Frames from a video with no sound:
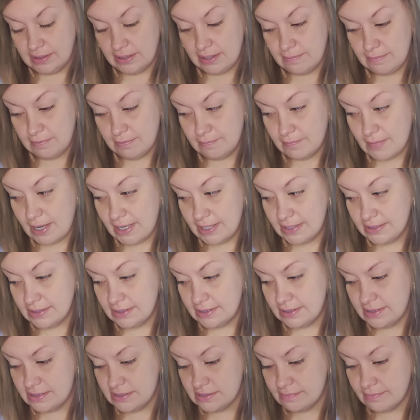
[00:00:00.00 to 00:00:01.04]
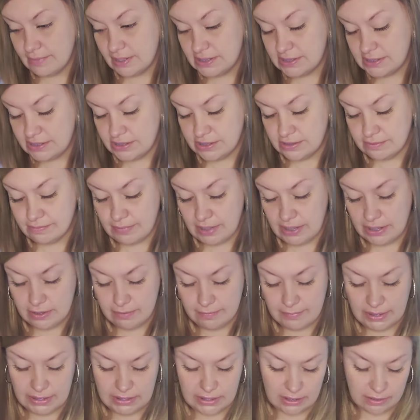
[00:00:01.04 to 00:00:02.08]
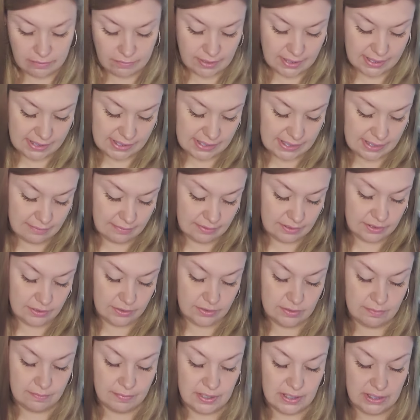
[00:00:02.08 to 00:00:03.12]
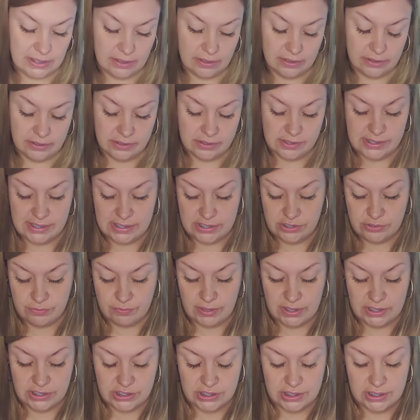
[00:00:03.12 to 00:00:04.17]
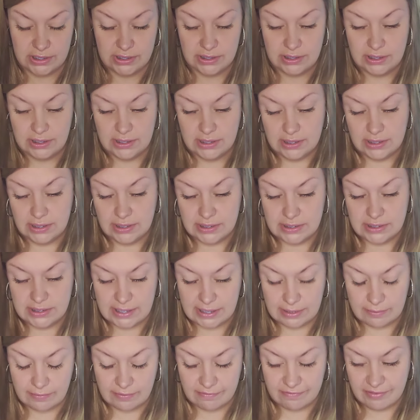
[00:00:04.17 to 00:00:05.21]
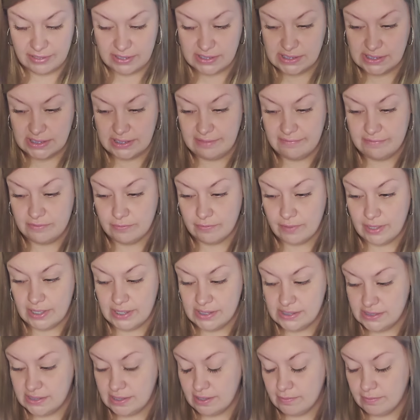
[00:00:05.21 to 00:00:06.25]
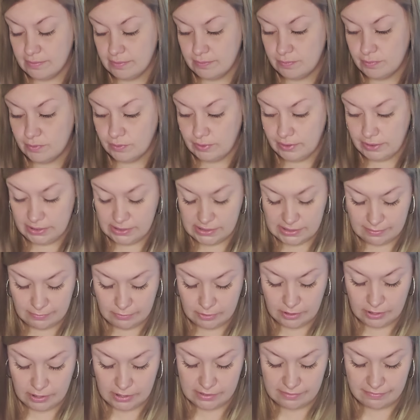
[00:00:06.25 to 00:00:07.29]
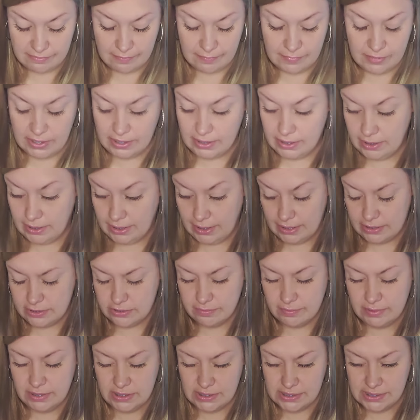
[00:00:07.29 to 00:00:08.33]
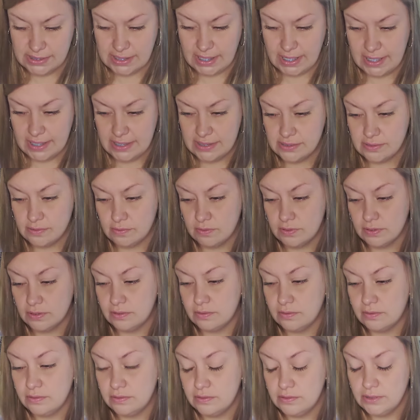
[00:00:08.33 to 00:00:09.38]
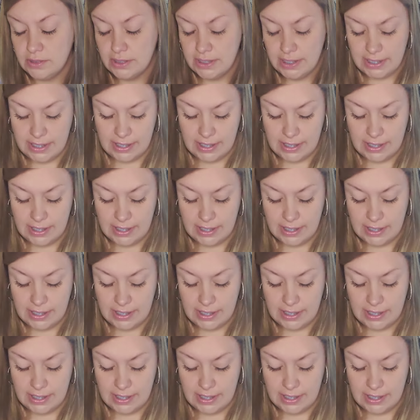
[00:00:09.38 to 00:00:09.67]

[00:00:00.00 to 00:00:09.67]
Keep in mind that these messages may or may not resonate with you depending on your situation. Take what fits, leave the rest. I'll be pulling some cards from the Andromeda Skies Oracle,